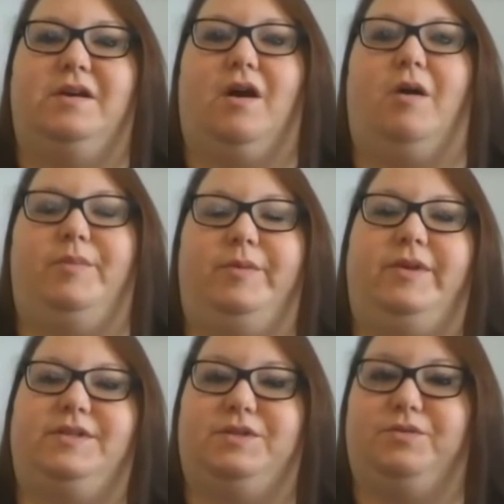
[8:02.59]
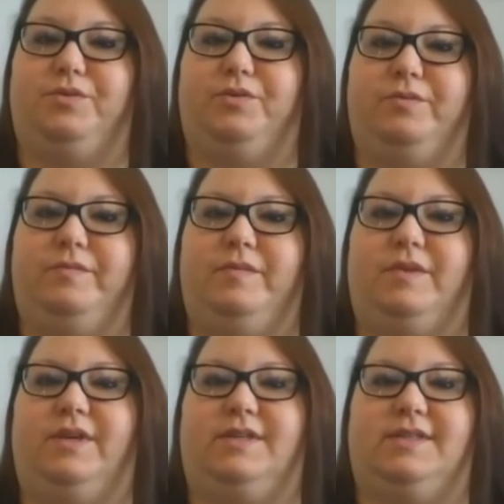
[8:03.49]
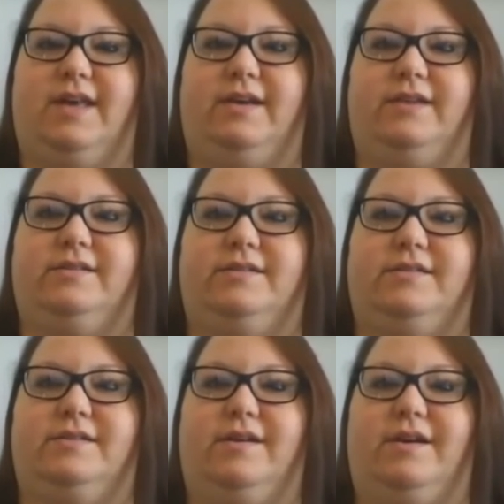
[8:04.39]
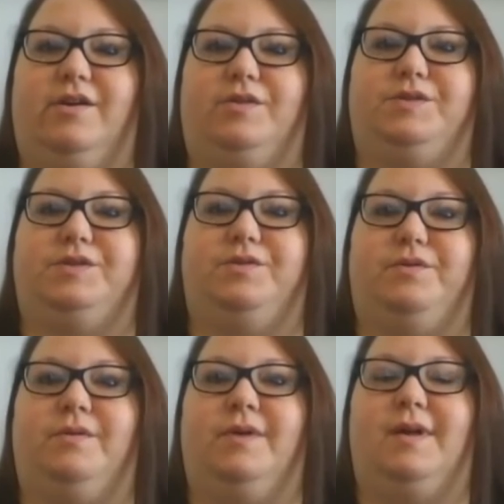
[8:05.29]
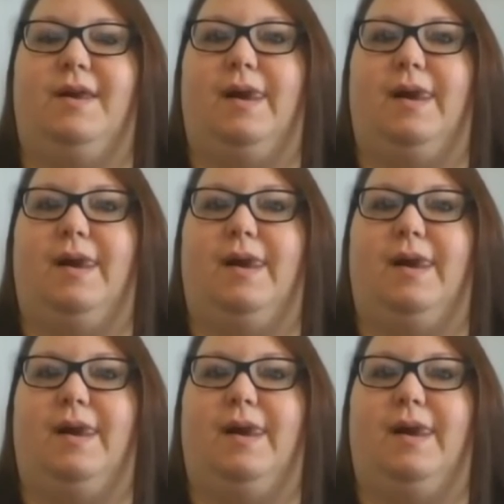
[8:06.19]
complements the room, the aesthetics, and also